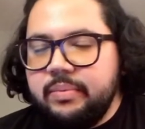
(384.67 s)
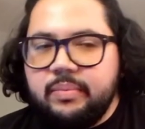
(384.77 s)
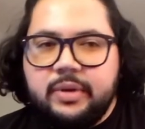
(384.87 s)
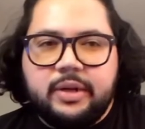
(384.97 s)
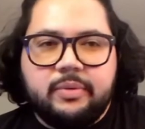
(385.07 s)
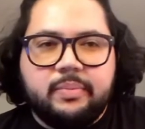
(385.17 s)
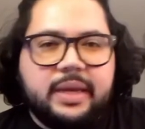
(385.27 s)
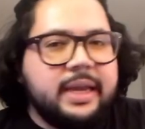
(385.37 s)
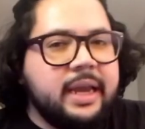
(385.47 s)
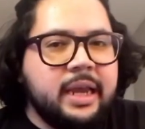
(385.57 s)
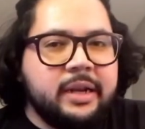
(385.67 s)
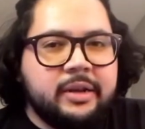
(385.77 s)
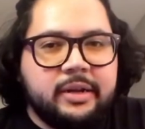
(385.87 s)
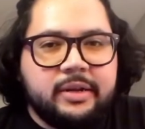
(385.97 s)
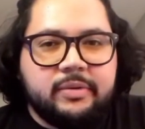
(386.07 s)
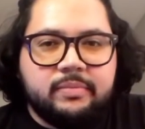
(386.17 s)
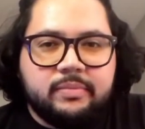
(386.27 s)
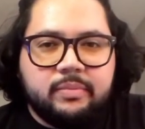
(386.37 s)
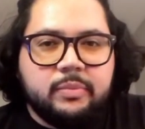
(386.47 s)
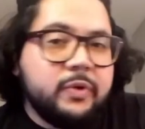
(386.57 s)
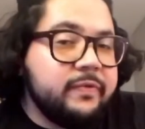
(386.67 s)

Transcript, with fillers: you know, be in and, and move